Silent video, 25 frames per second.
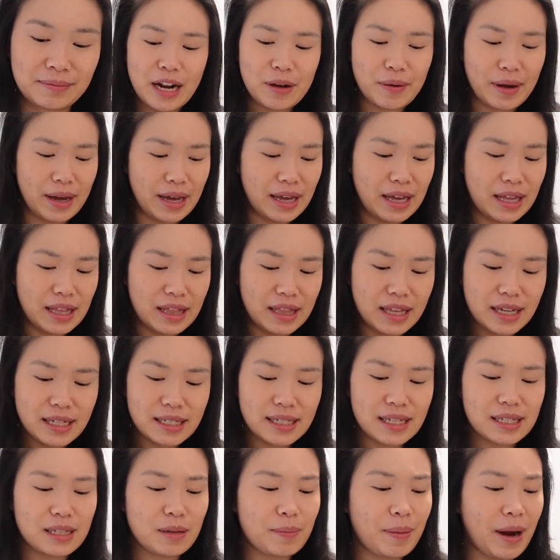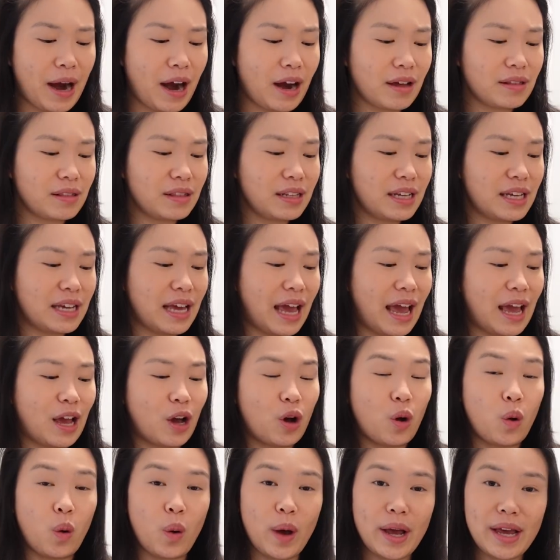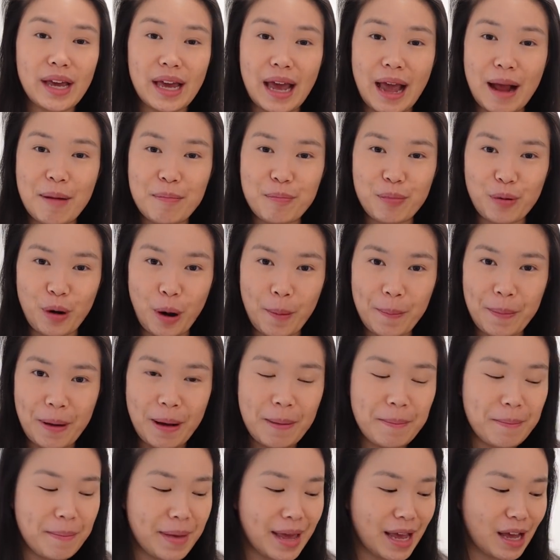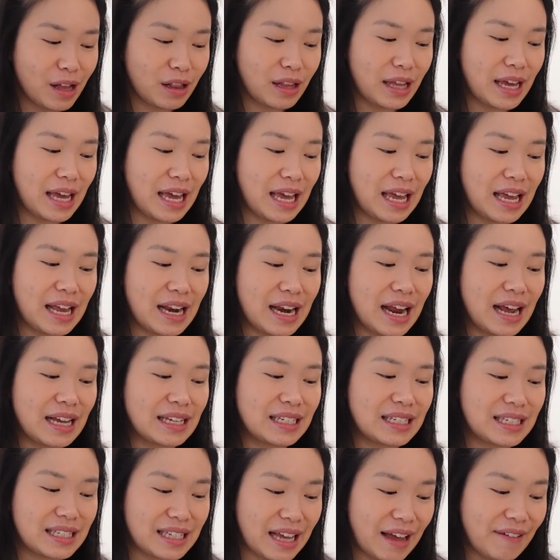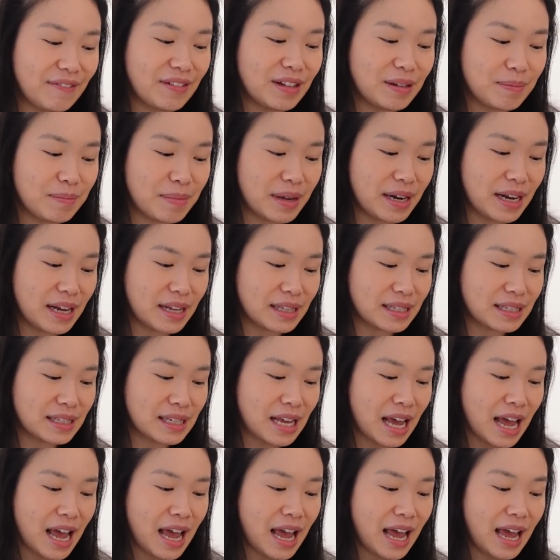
Anyway, this is apparently a quick and proper meal in seven minutes.